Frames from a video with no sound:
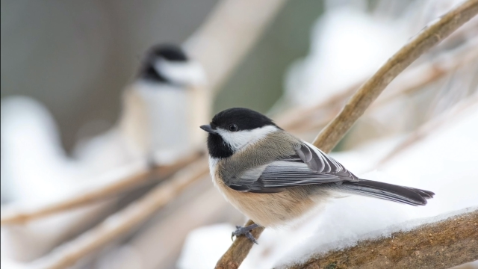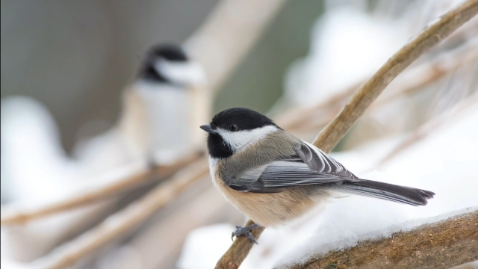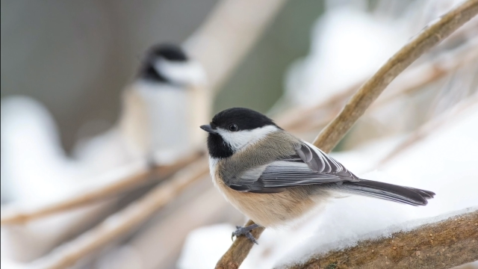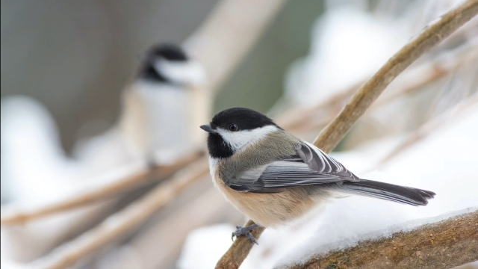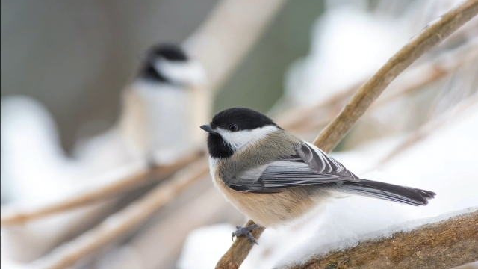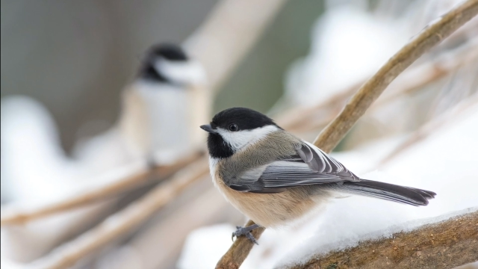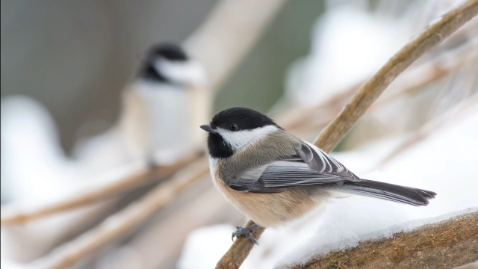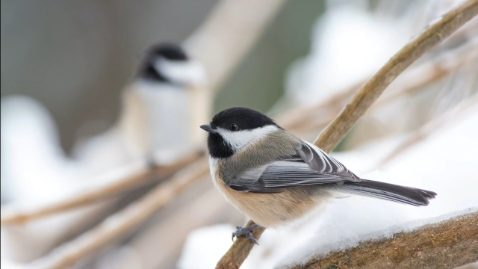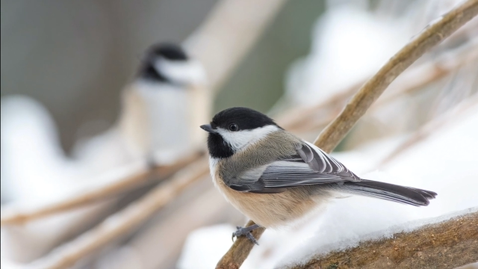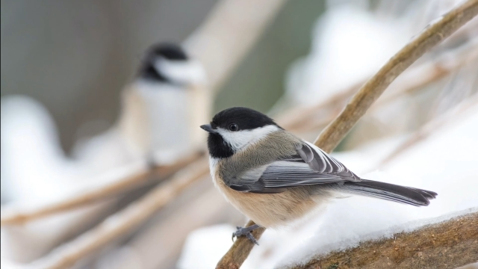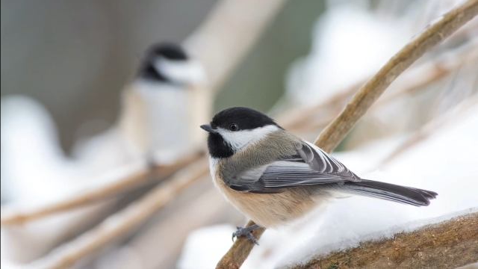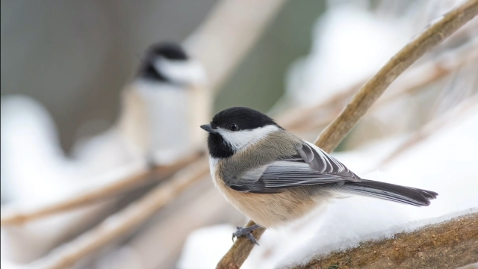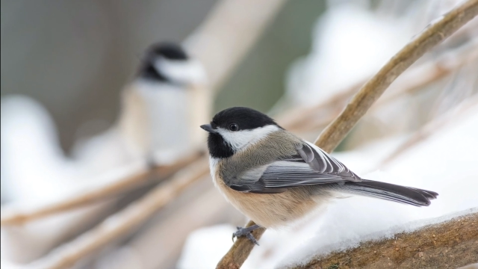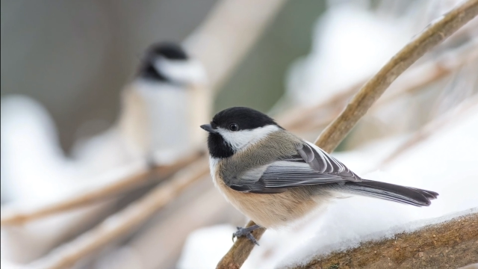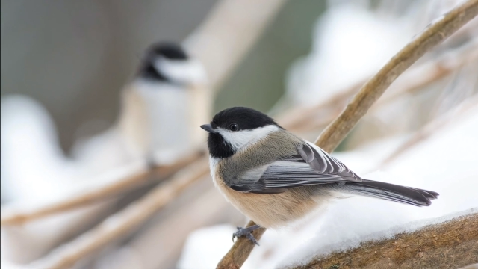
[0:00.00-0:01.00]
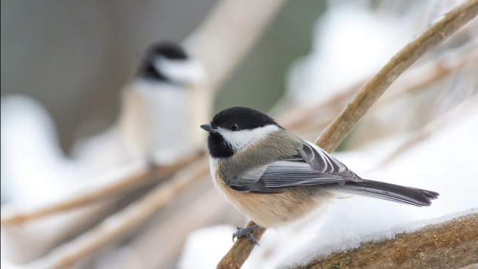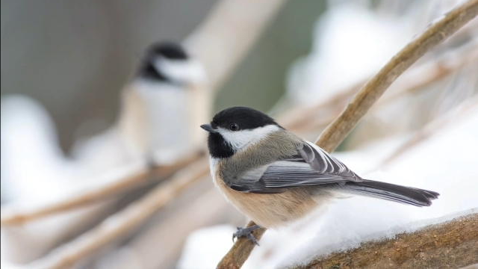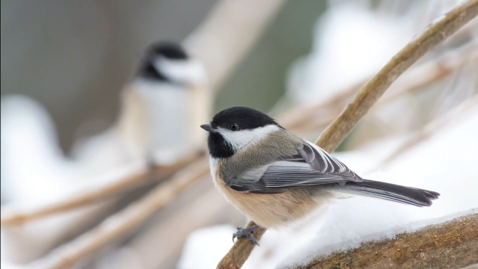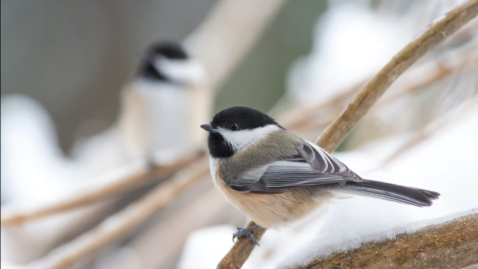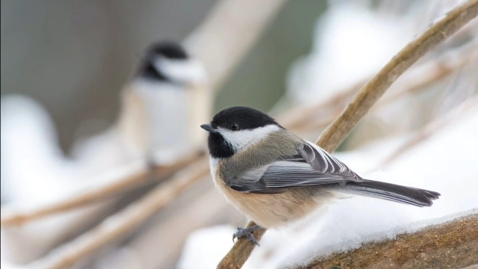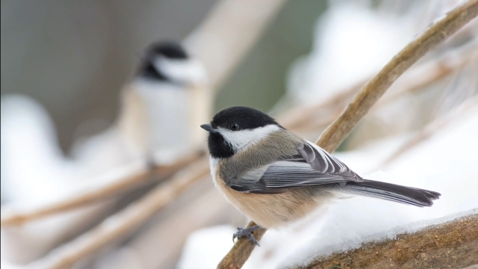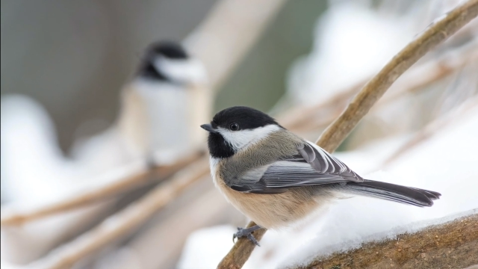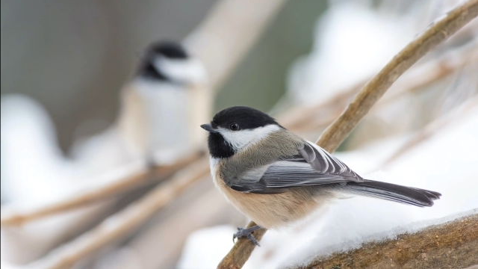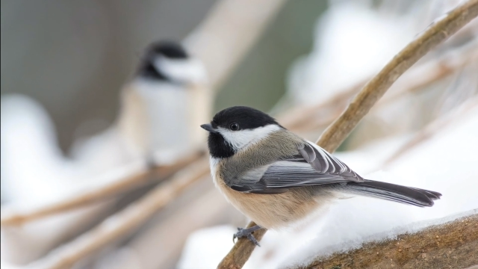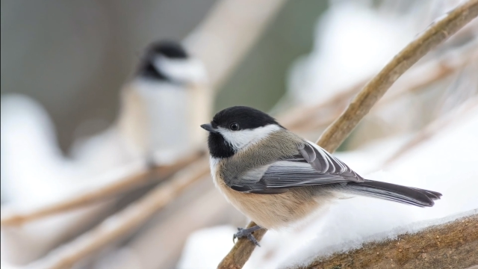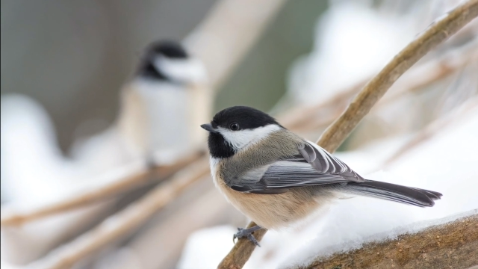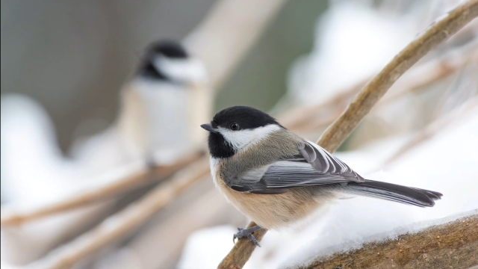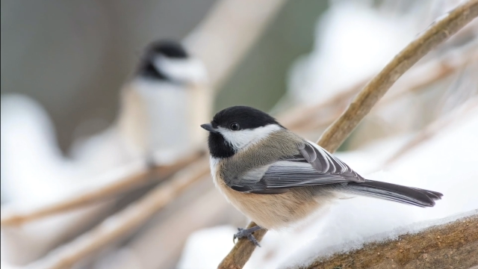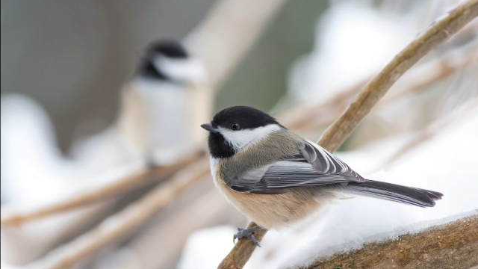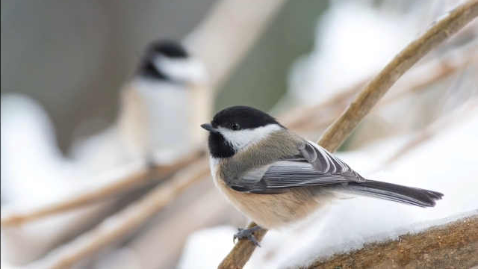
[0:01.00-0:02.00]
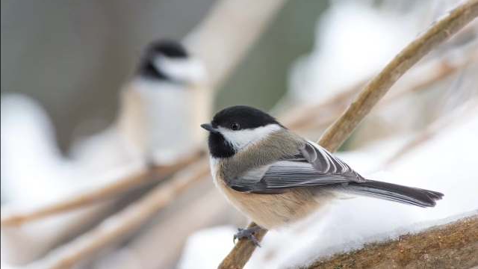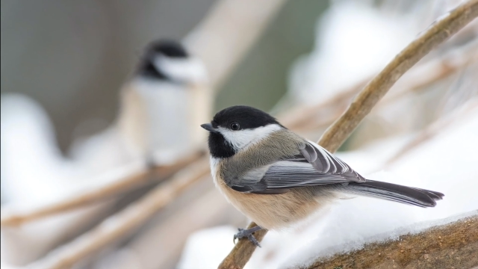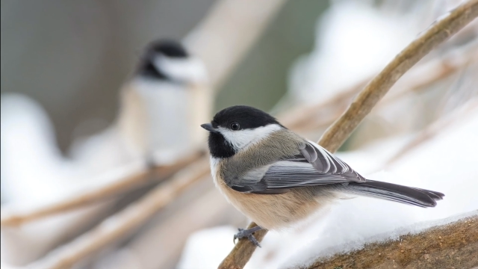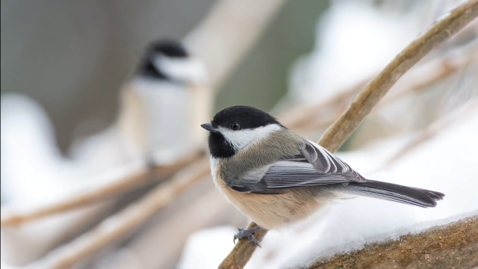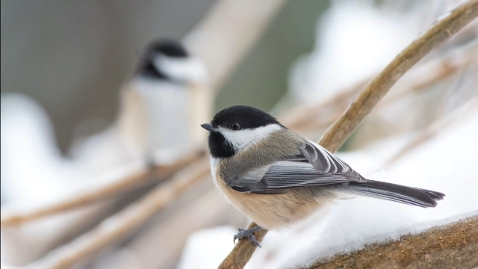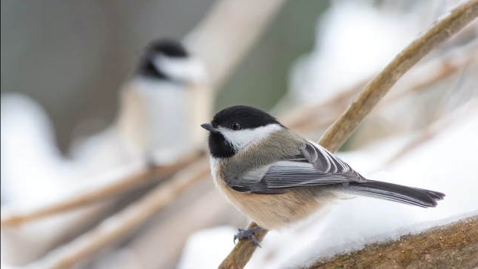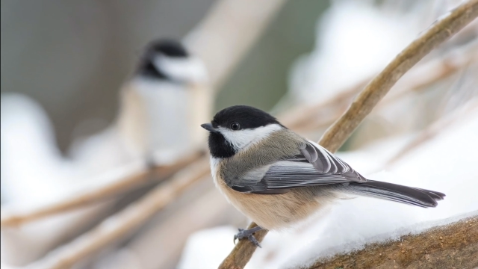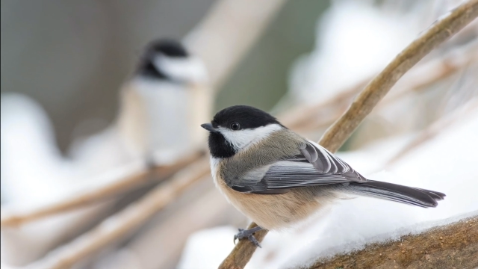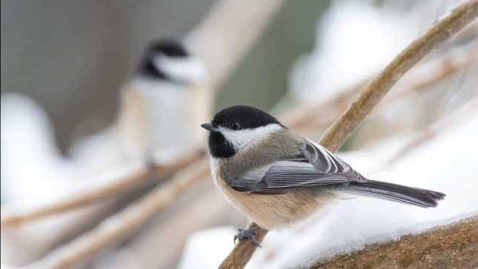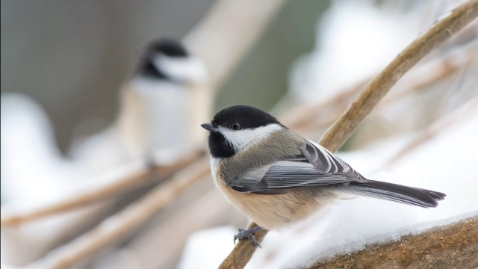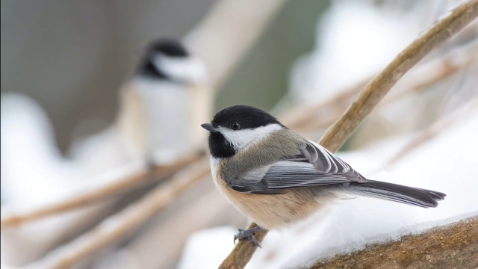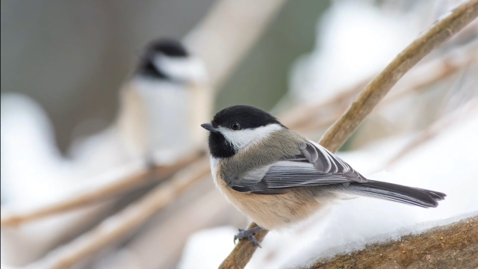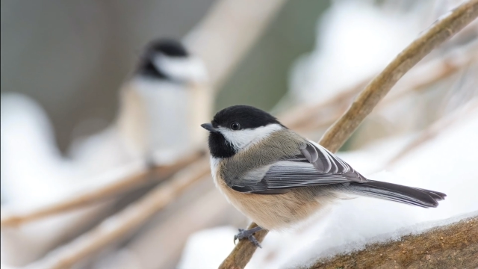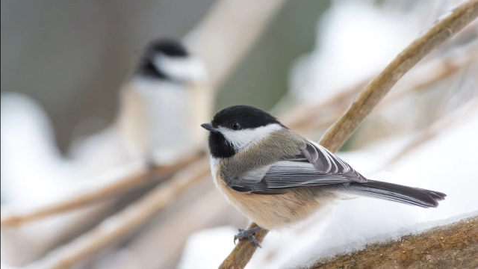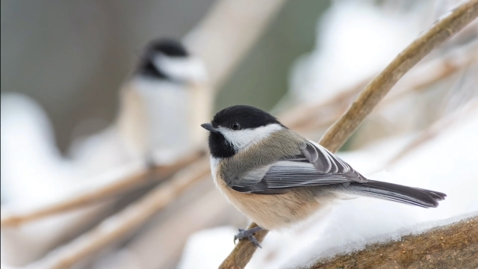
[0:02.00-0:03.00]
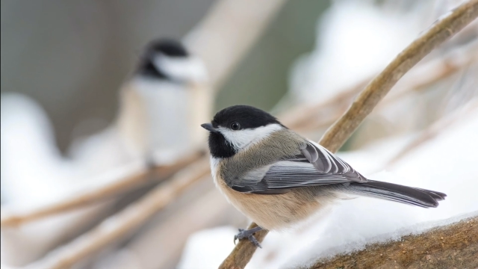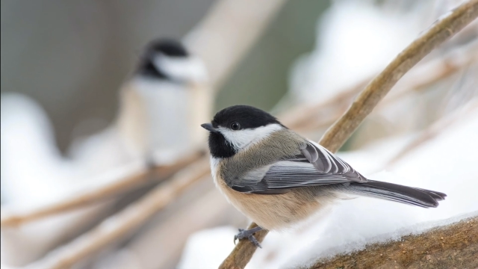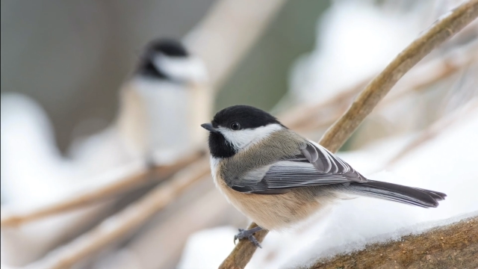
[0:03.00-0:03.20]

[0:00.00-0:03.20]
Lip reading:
Nobody's mouth can be seen.